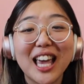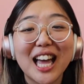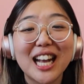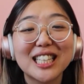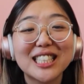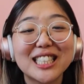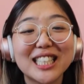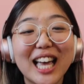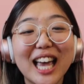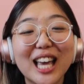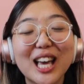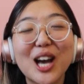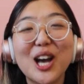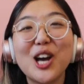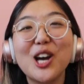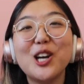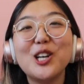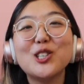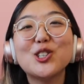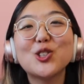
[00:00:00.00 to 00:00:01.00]
And it's like,
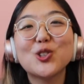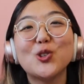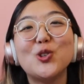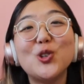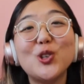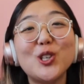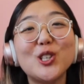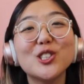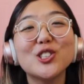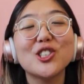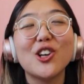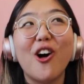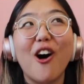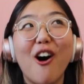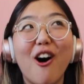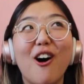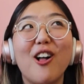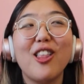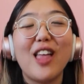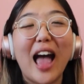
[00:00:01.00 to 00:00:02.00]
schools
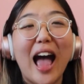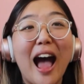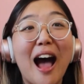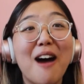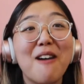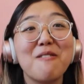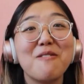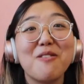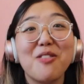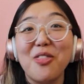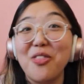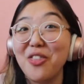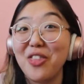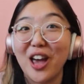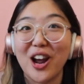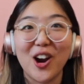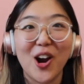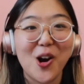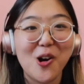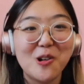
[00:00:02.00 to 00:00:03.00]
all have
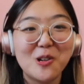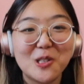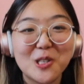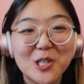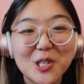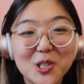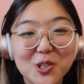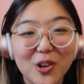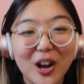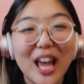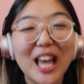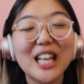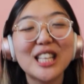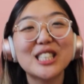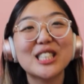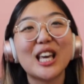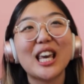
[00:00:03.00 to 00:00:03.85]
their own strengths.